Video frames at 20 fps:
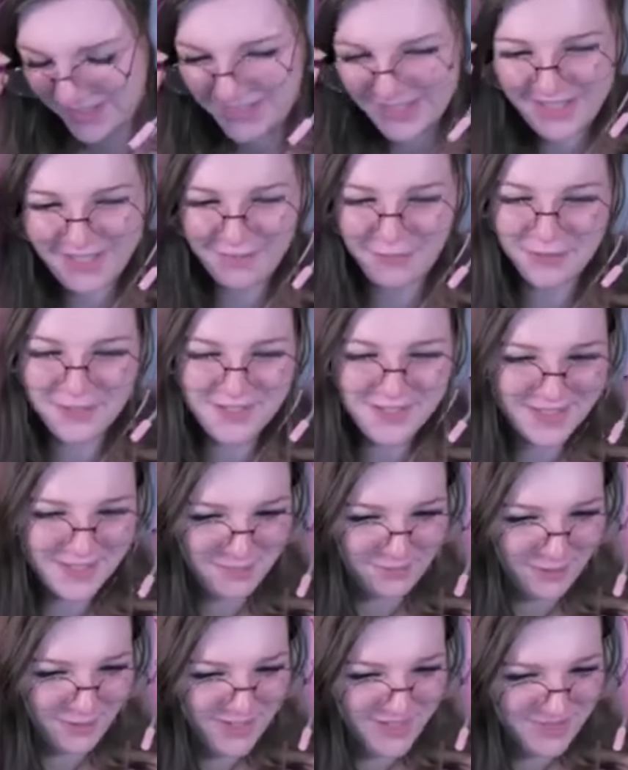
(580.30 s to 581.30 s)
Yeah, for just the
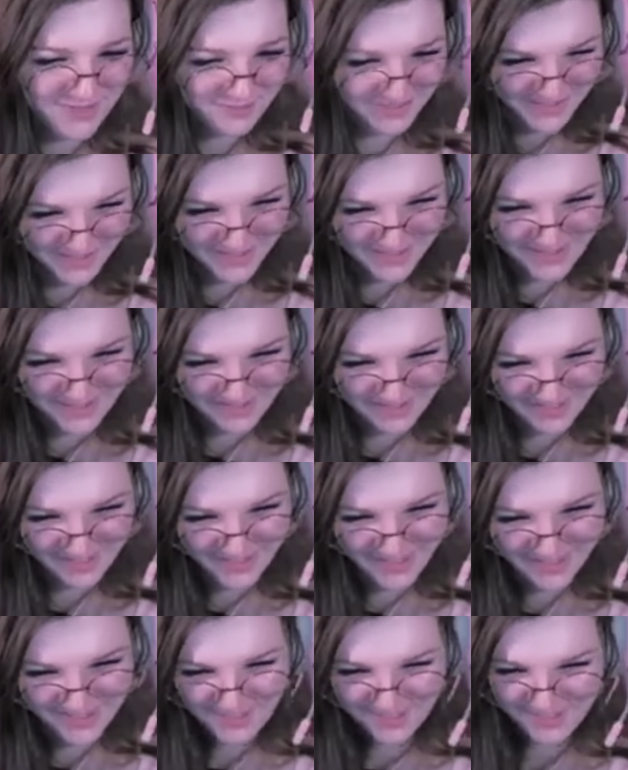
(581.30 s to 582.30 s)
price of a Discord
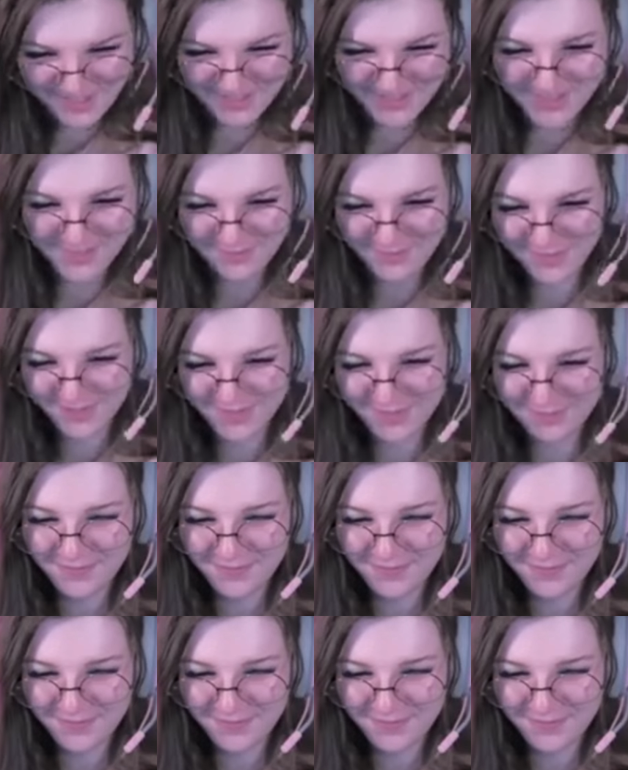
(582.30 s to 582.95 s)
Nitro each that month.